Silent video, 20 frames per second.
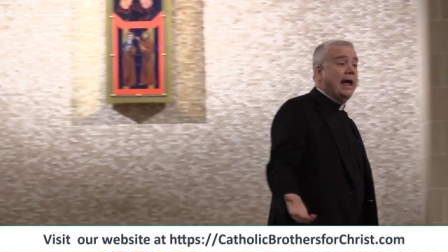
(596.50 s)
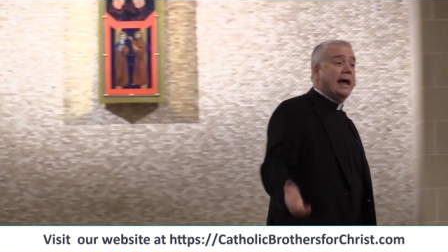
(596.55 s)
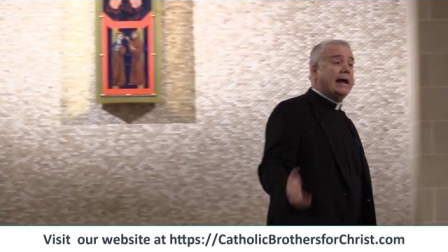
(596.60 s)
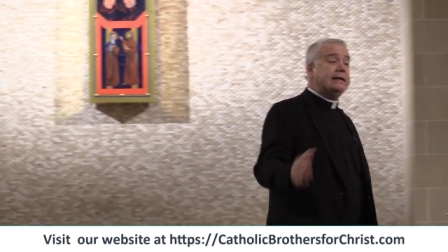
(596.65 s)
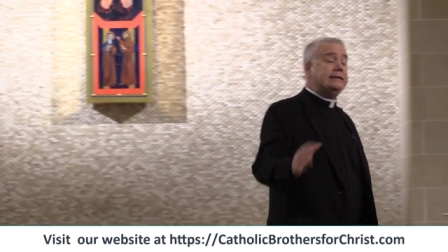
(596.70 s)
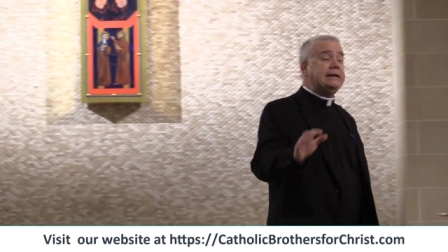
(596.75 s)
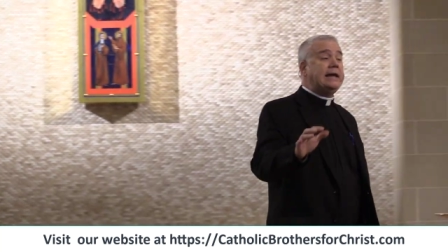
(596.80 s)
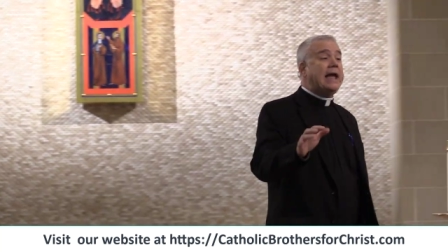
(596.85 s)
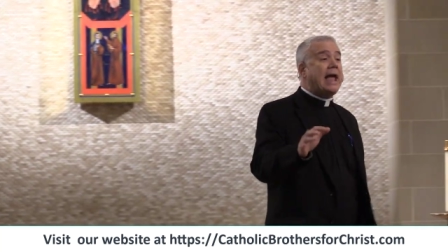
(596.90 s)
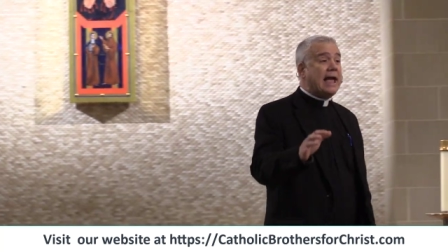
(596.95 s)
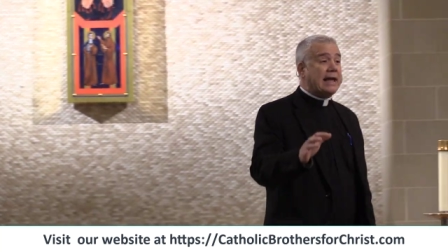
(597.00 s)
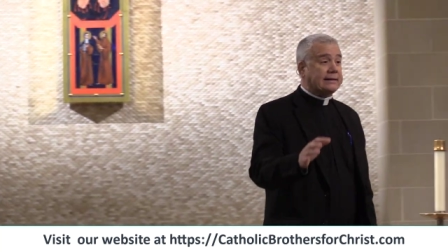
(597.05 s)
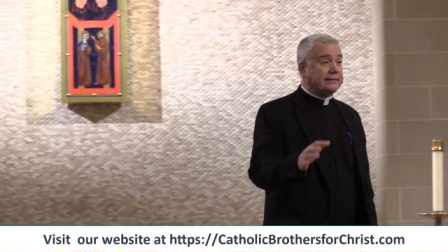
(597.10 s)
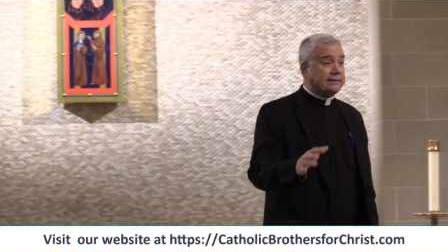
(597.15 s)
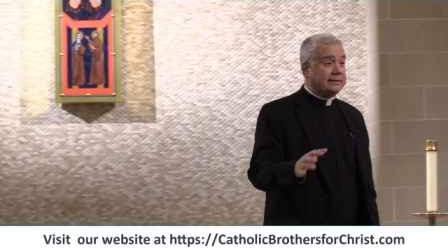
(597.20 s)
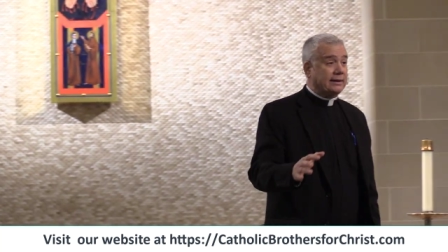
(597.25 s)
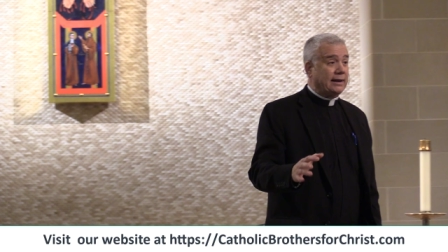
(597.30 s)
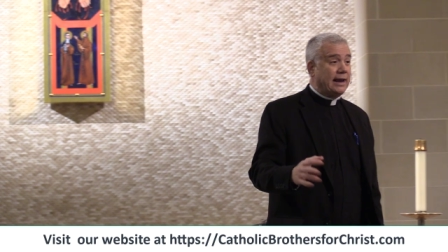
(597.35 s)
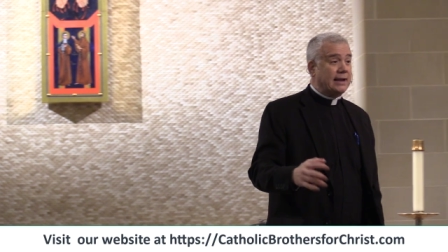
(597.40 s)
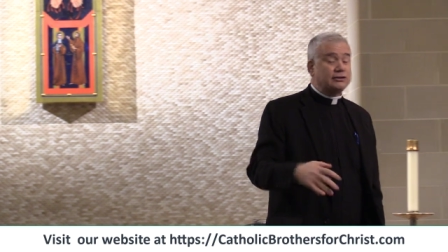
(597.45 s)
And
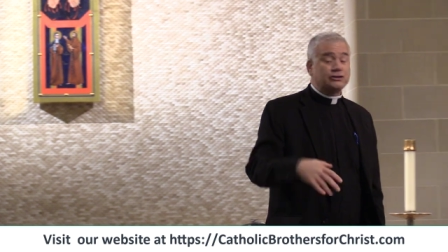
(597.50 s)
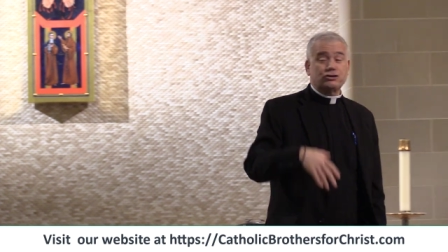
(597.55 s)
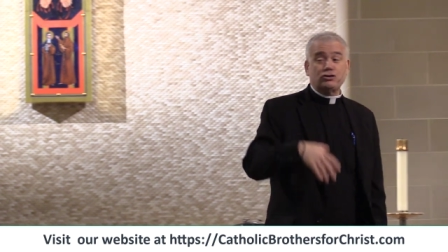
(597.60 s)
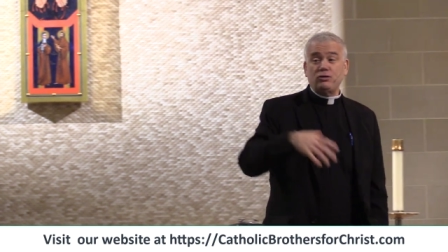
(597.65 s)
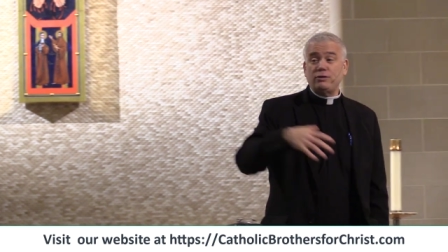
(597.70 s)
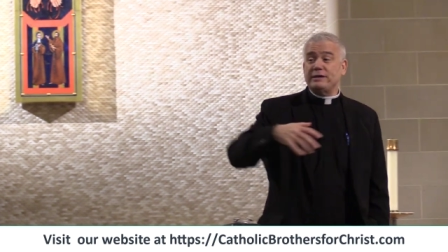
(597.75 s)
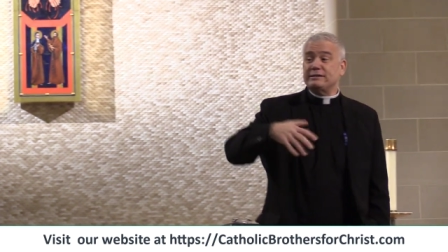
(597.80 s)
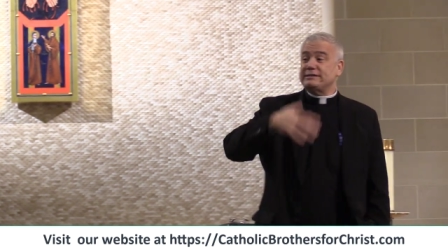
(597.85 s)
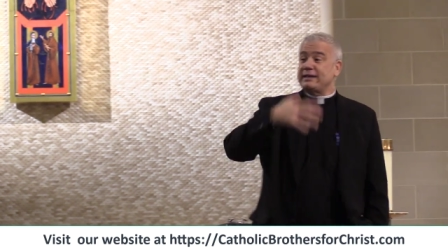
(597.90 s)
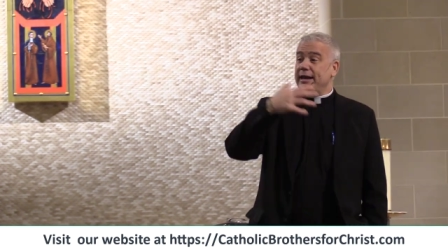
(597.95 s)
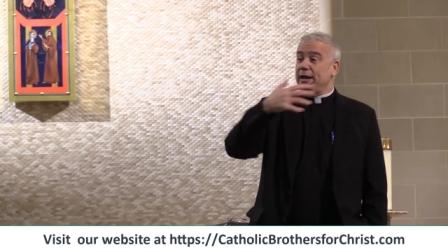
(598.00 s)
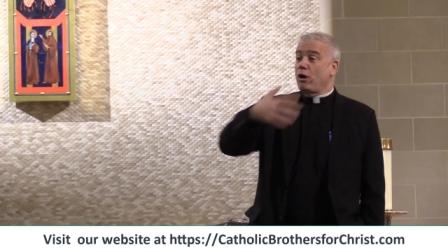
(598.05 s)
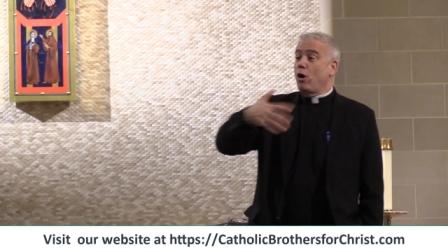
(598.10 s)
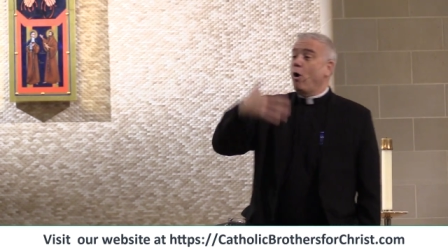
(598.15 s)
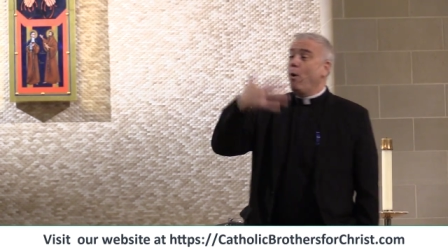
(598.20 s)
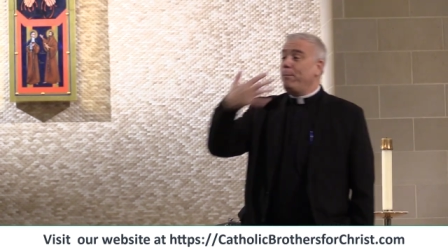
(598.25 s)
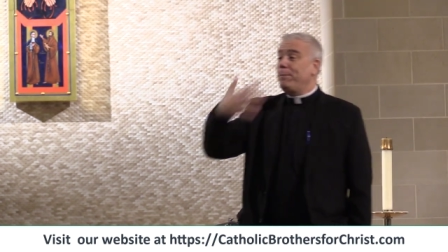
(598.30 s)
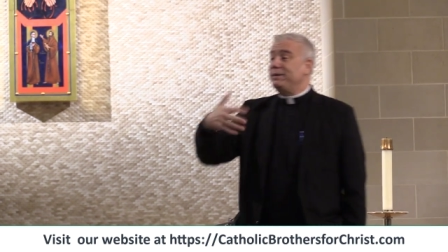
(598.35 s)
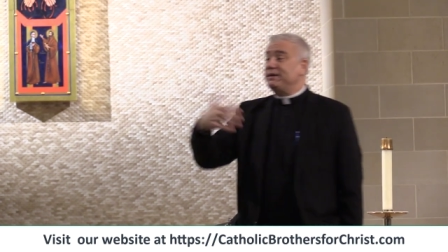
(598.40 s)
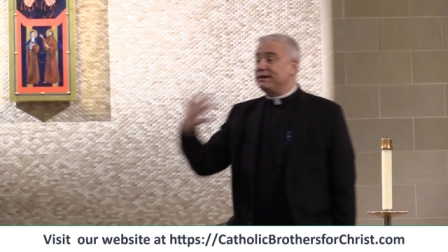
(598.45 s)
yet, as soon as they
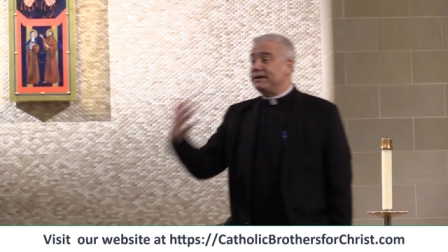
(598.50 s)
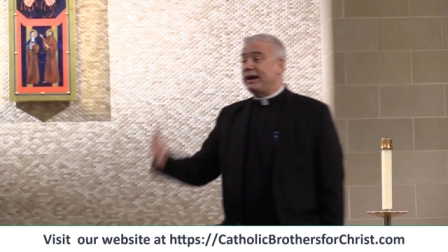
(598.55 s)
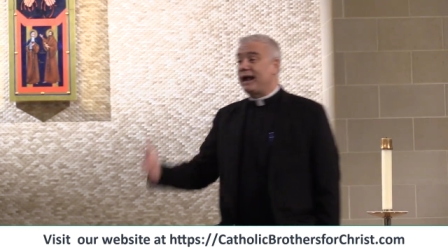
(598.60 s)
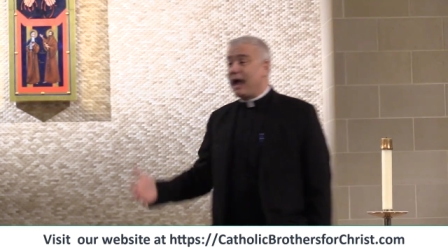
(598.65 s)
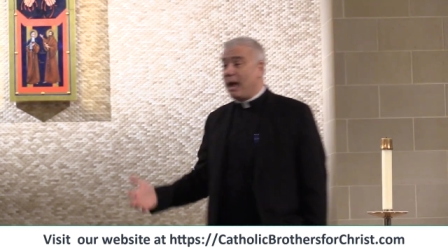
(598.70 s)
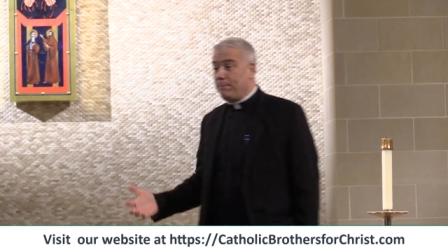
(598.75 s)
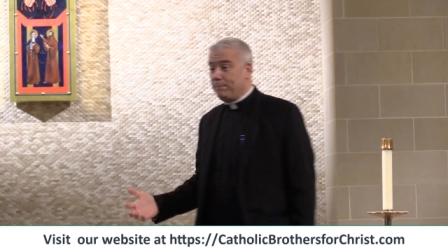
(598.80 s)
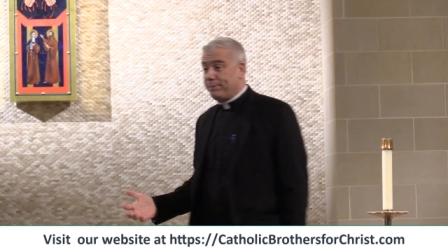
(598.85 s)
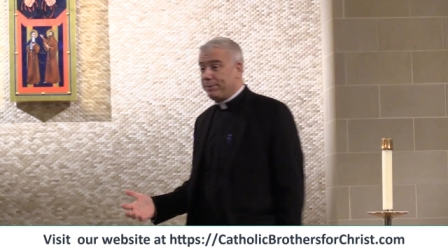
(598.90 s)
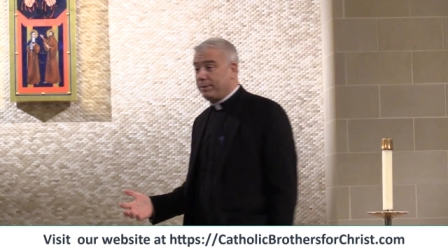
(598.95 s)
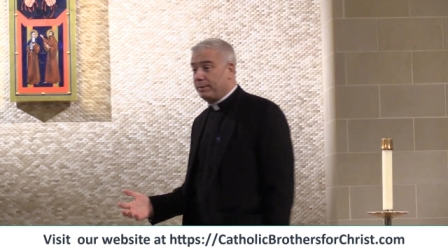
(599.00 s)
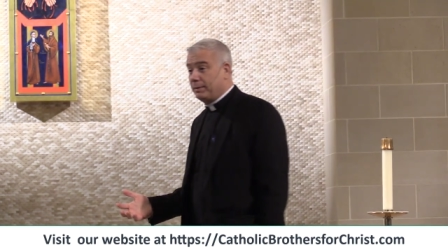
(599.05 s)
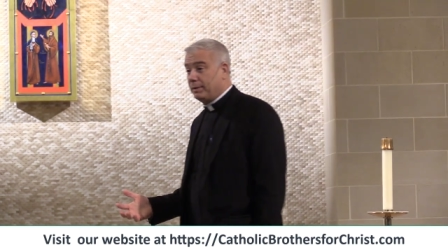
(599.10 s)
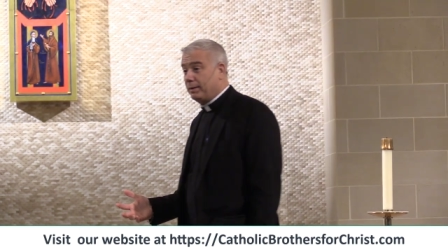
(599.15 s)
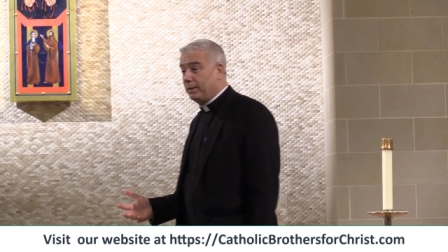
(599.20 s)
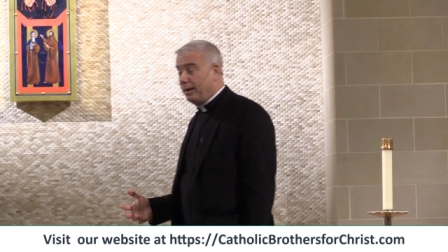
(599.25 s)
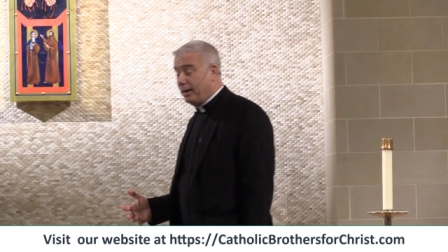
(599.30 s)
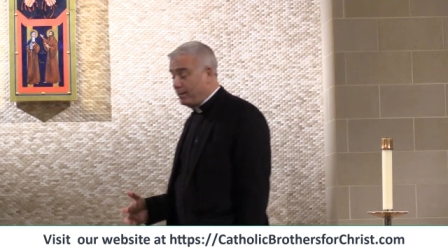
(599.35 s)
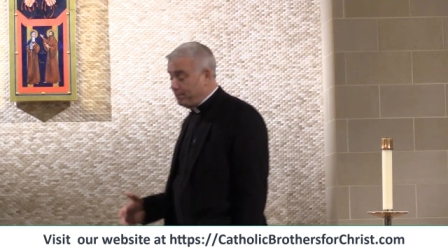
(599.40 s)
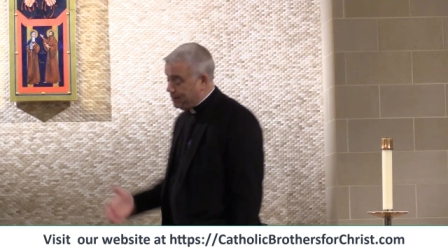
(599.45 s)
opened it up,
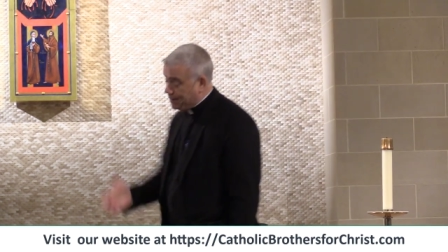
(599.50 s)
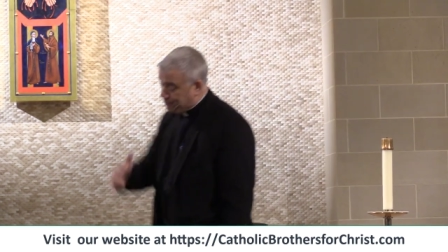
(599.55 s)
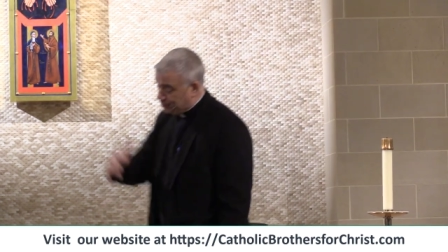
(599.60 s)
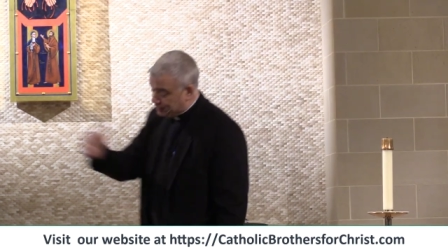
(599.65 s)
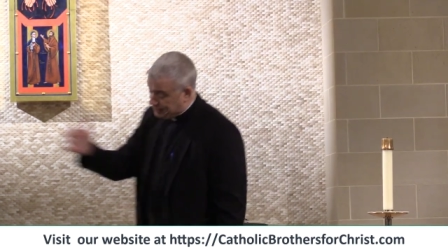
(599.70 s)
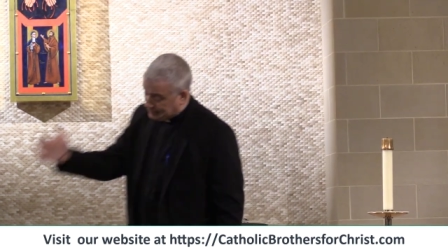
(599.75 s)
People